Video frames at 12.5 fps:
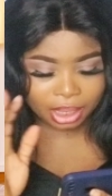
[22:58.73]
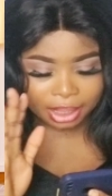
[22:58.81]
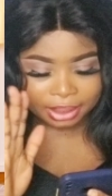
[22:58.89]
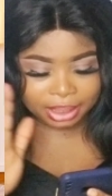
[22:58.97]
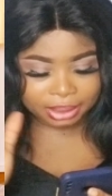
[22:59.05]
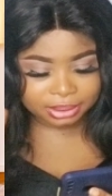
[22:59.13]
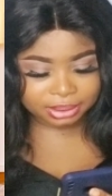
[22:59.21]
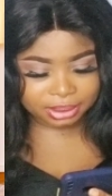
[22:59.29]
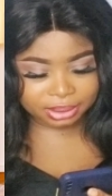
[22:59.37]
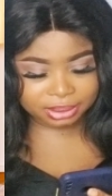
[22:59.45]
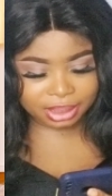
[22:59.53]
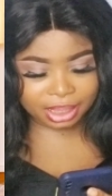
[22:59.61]
and that's
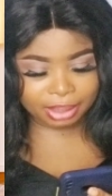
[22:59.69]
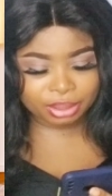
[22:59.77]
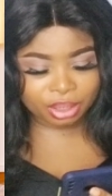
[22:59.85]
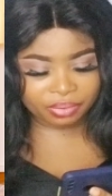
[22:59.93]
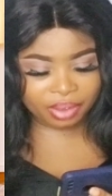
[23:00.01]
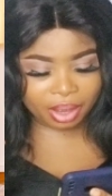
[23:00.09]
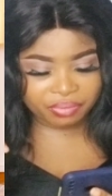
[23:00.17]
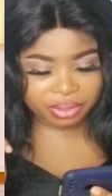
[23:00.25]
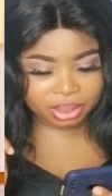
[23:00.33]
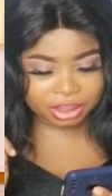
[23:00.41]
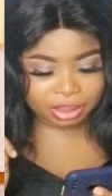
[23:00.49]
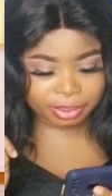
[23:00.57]
it i love
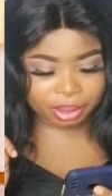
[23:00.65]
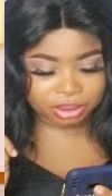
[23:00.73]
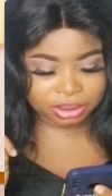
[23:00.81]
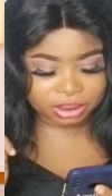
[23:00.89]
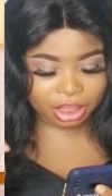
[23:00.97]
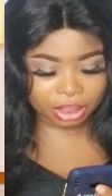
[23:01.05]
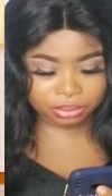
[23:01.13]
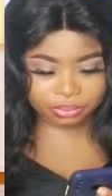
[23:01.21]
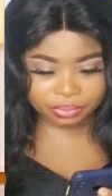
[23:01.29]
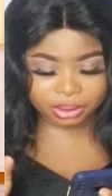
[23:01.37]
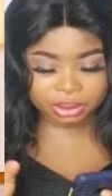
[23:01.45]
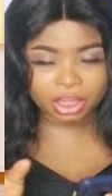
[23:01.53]
everything about this
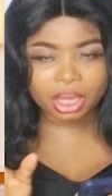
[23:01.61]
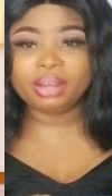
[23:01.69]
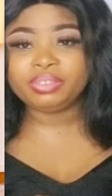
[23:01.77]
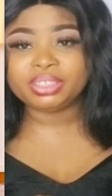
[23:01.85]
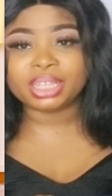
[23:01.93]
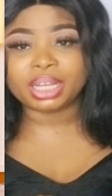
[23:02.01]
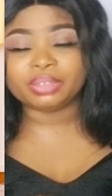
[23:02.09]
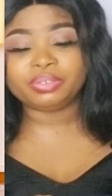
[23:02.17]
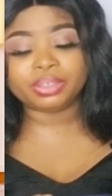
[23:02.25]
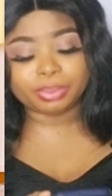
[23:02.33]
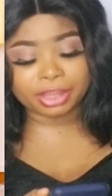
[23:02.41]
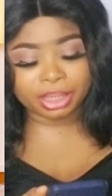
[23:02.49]
outfit i love this
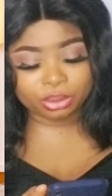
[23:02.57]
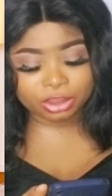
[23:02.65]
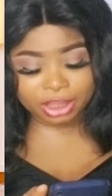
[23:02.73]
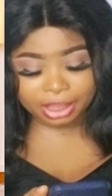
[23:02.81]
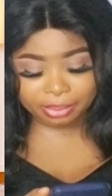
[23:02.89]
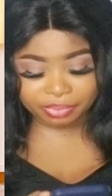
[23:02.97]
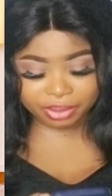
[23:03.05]
outfit but i don't think i'm